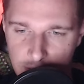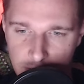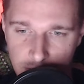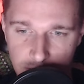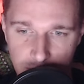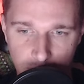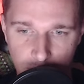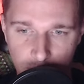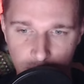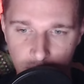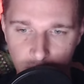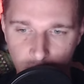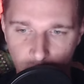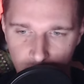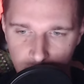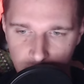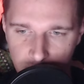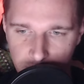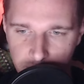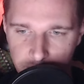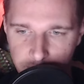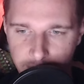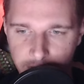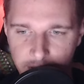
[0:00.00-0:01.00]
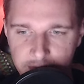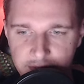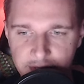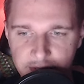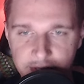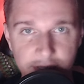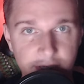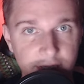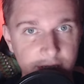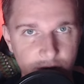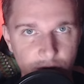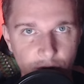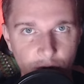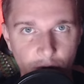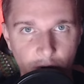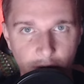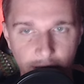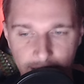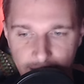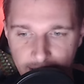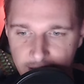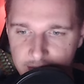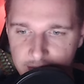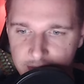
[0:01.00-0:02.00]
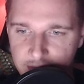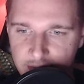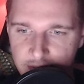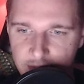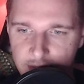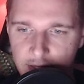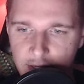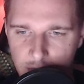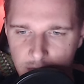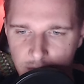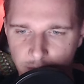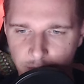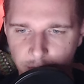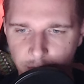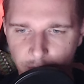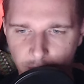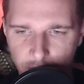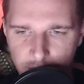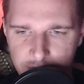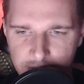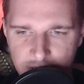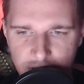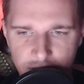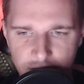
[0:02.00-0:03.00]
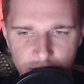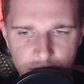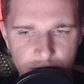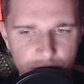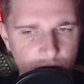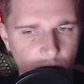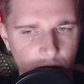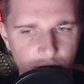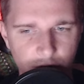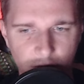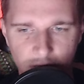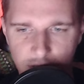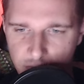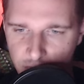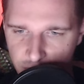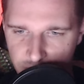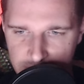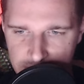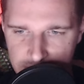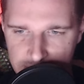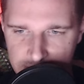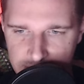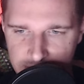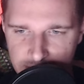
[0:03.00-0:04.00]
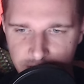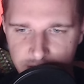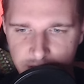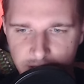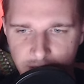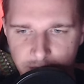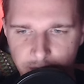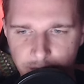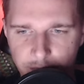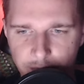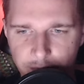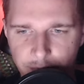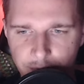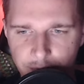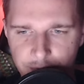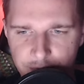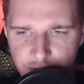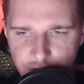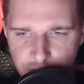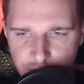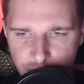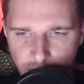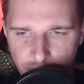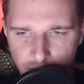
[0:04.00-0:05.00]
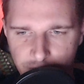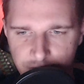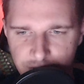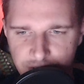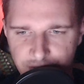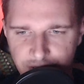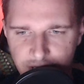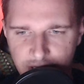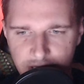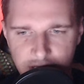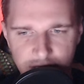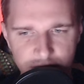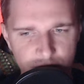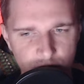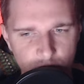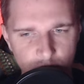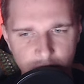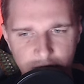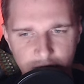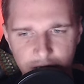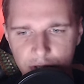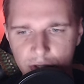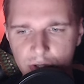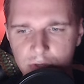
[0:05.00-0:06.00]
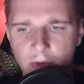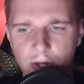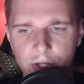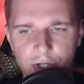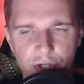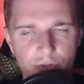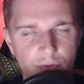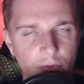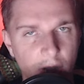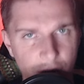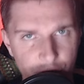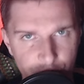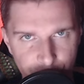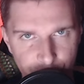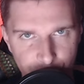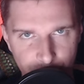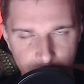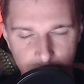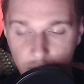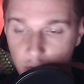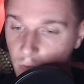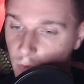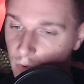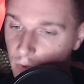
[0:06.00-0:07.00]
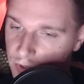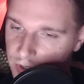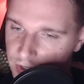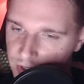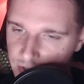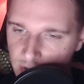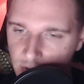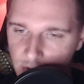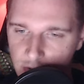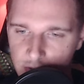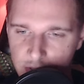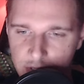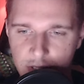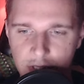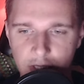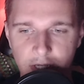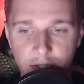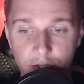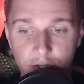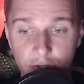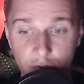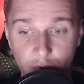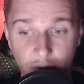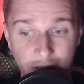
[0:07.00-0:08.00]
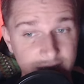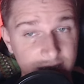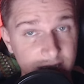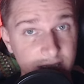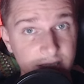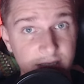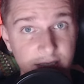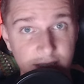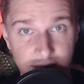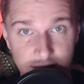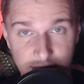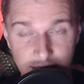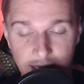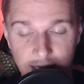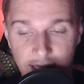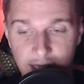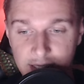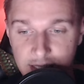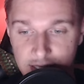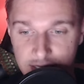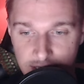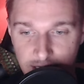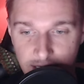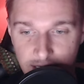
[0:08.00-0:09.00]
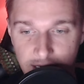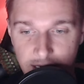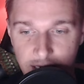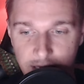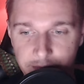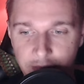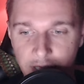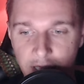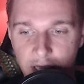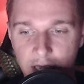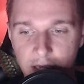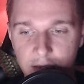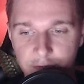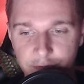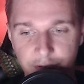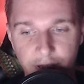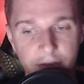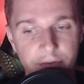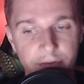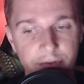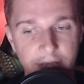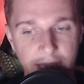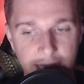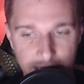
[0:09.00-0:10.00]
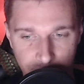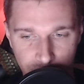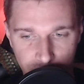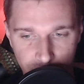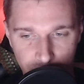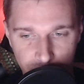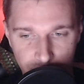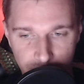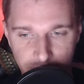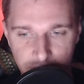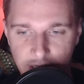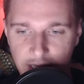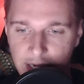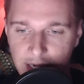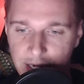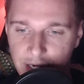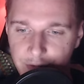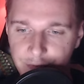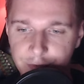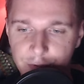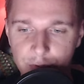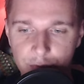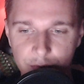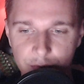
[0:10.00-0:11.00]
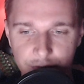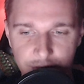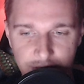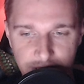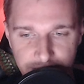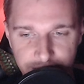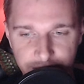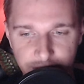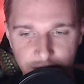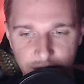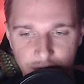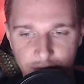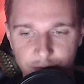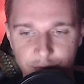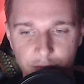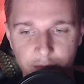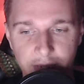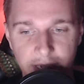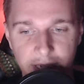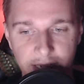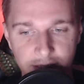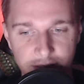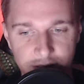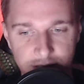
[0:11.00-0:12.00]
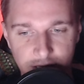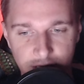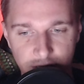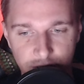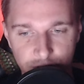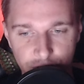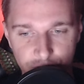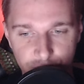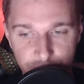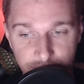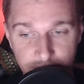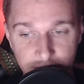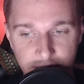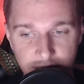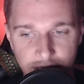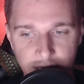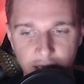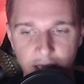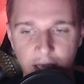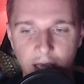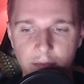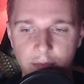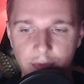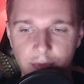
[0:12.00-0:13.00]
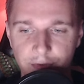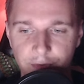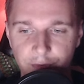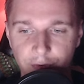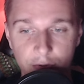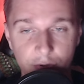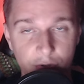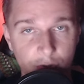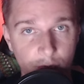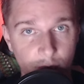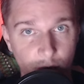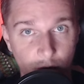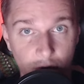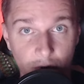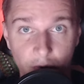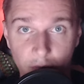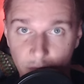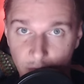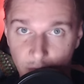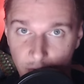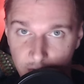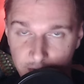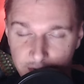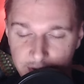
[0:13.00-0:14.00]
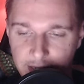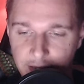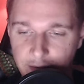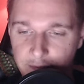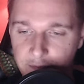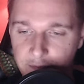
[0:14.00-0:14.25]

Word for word: Lol. Party in your head. Bored, so not really. The socionics thing is way too much Russian, whatnot you asked it the last time, very accurate. I have to heal from ADHD before tomorrow morning.